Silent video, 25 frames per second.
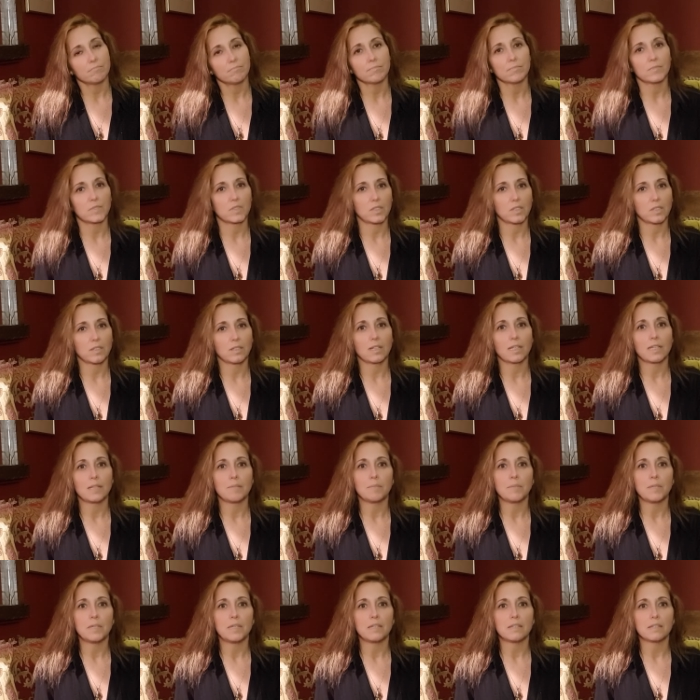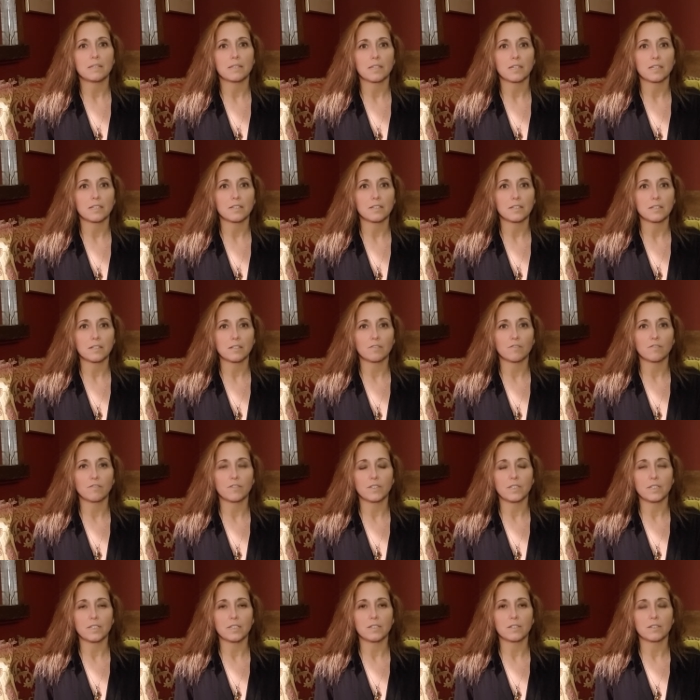certainly means I can still fit
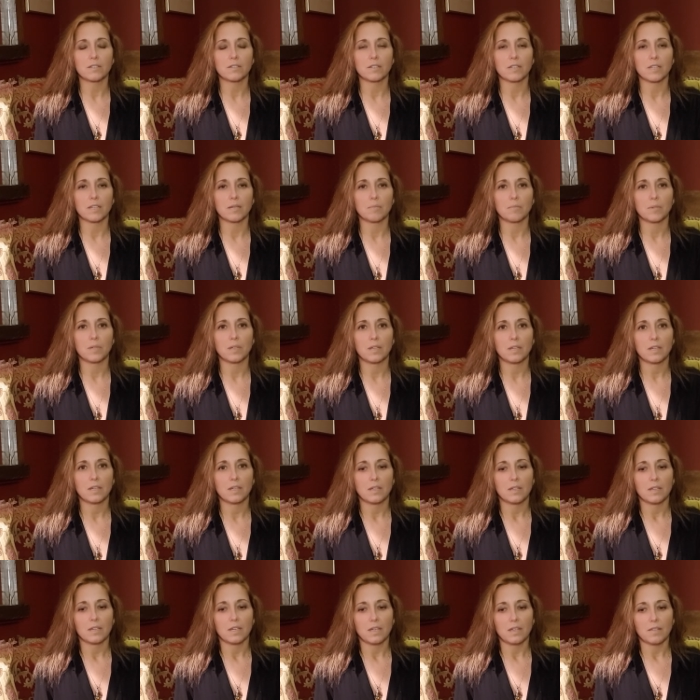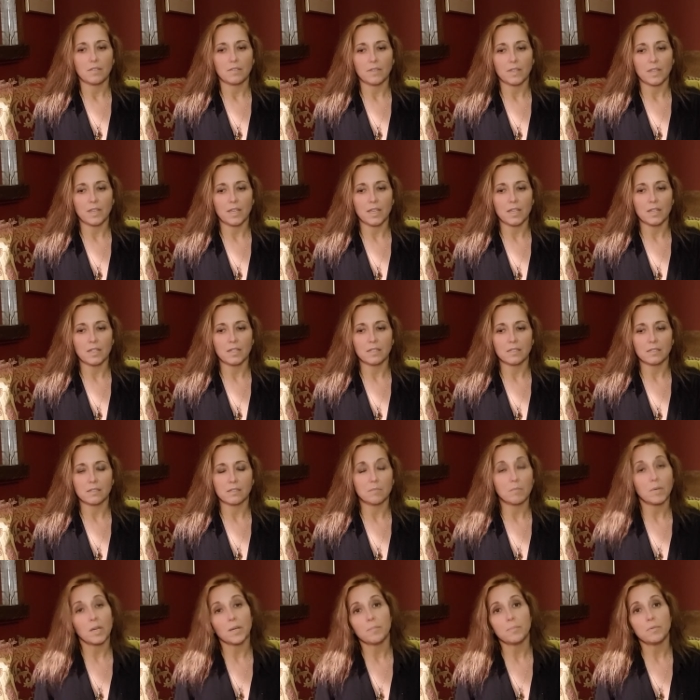into them. And then
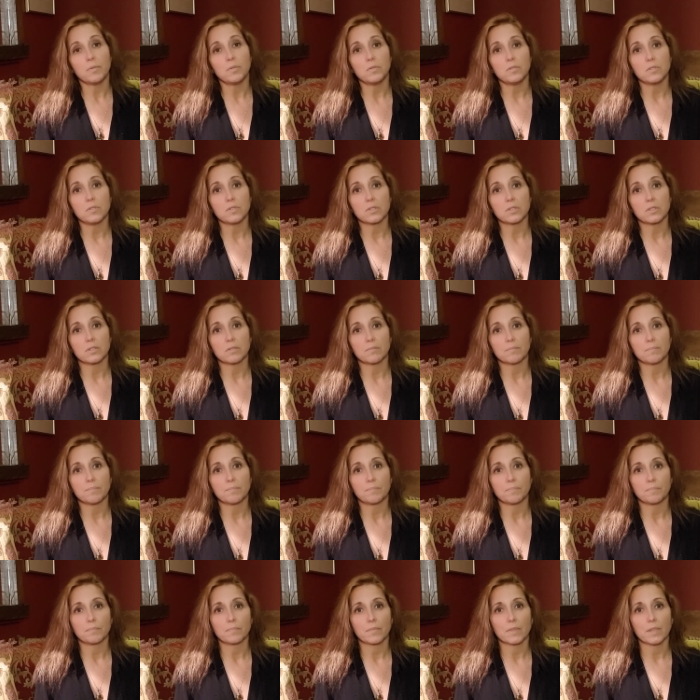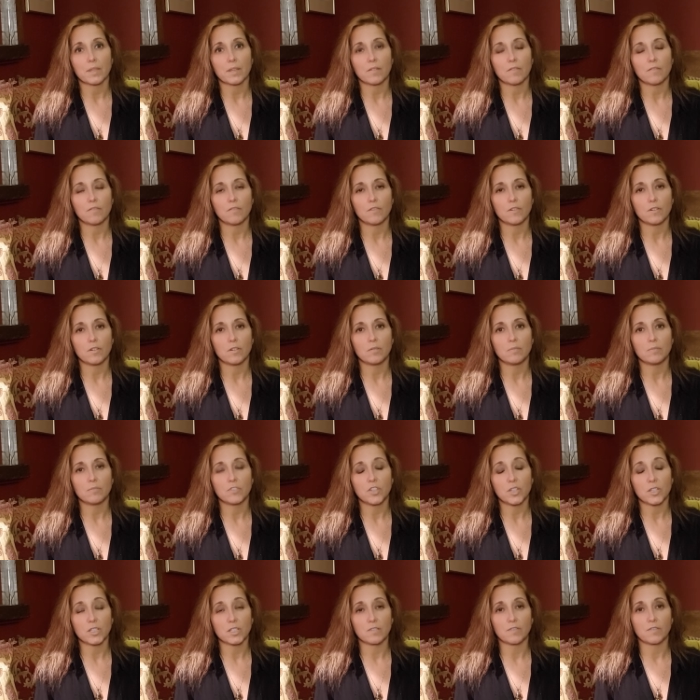my boots from
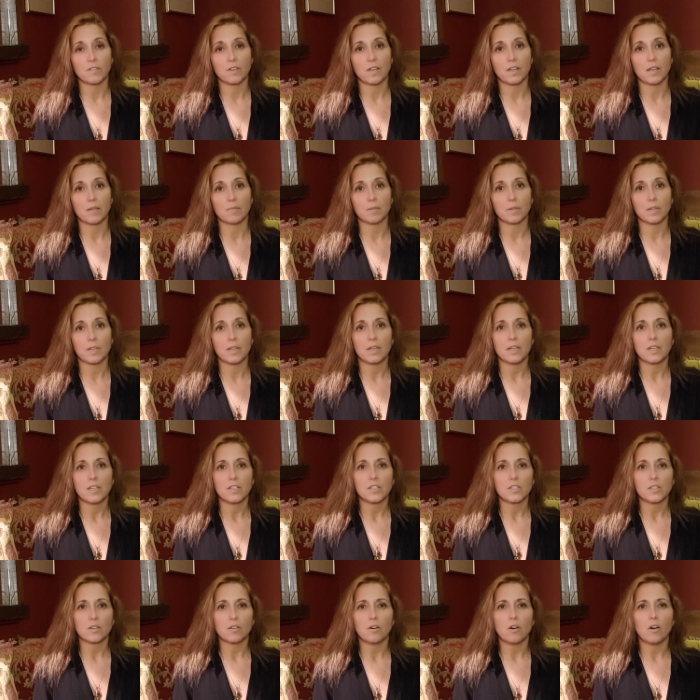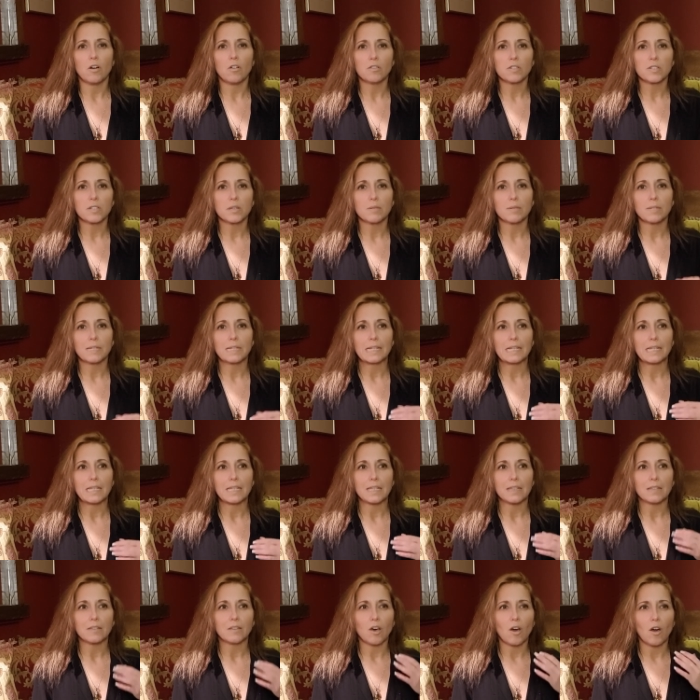Just Fab. So ultimately,
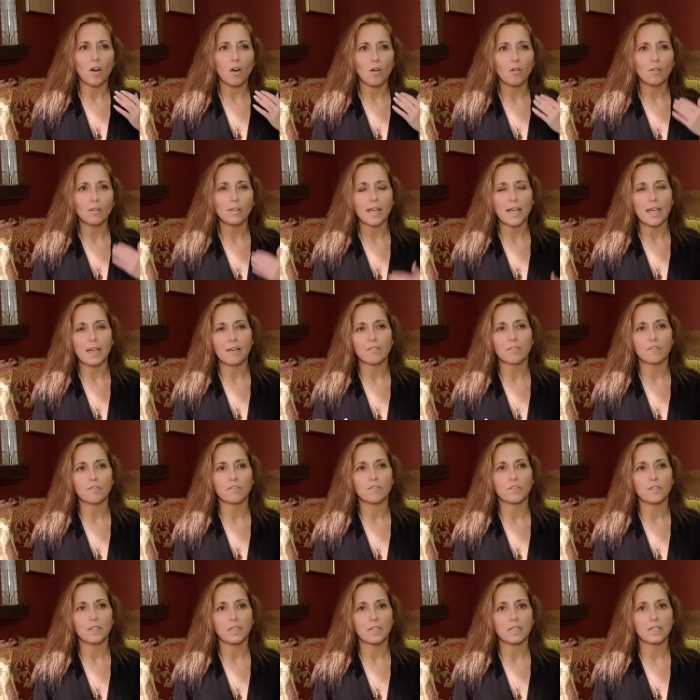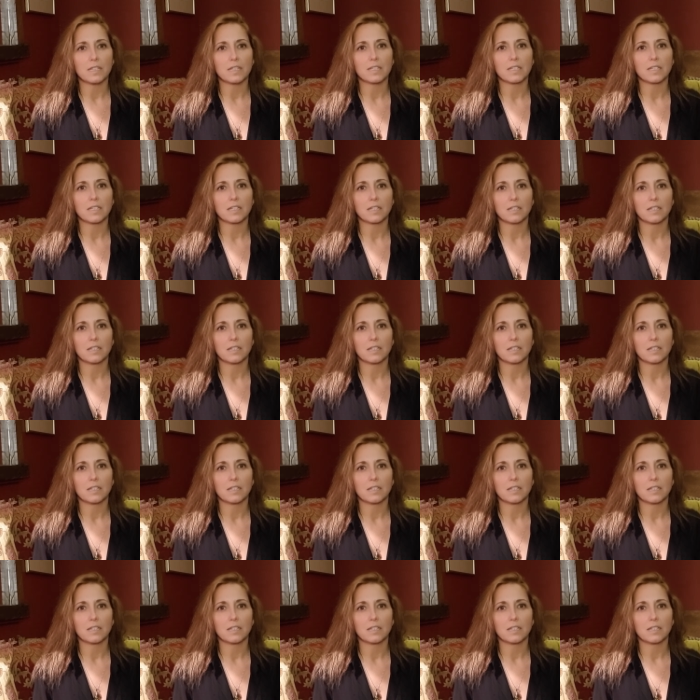the whole outfit.